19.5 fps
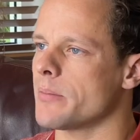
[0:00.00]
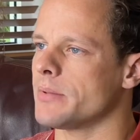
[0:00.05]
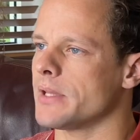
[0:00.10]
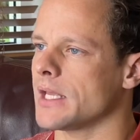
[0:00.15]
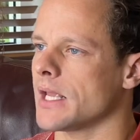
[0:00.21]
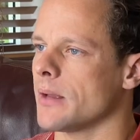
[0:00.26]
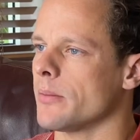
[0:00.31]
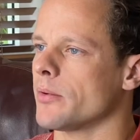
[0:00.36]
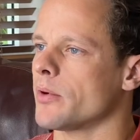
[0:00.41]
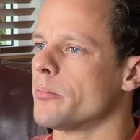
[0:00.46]

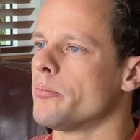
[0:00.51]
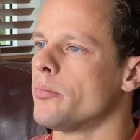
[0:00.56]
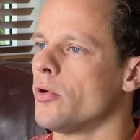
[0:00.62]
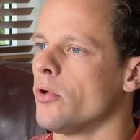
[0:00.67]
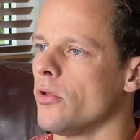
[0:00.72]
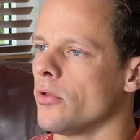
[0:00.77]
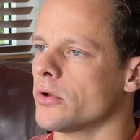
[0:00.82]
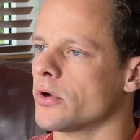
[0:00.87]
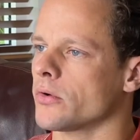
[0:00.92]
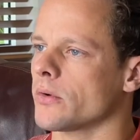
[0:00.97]
being able to
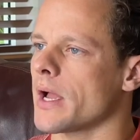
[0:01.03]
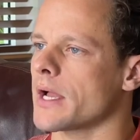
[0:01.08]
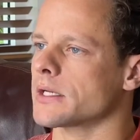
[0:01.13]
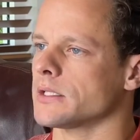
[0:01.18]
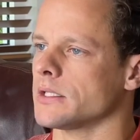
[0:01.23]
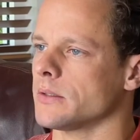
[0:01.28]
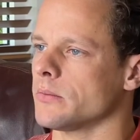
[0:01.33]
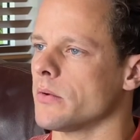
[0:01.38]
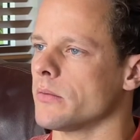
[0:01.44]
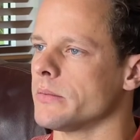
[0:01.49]
pull
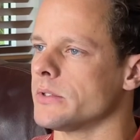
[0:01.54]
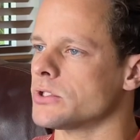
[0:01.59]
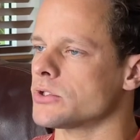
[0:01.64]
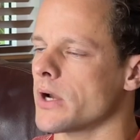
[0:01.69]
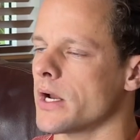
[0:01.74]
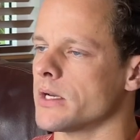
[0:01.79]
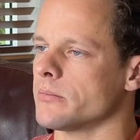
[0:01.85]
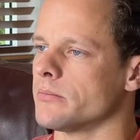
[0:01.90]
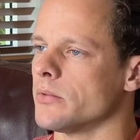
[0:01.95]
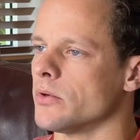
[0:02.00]
correctly when we
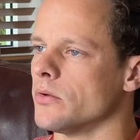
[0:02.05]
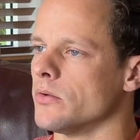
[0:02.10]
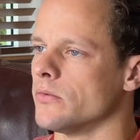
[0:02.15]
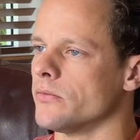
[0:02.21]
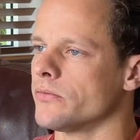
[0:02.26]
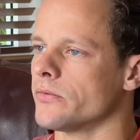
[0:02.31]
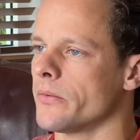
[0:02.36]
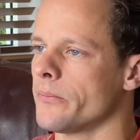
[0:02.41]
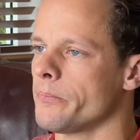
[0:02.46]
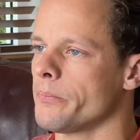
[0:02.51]
try to
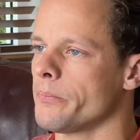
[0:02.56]
move.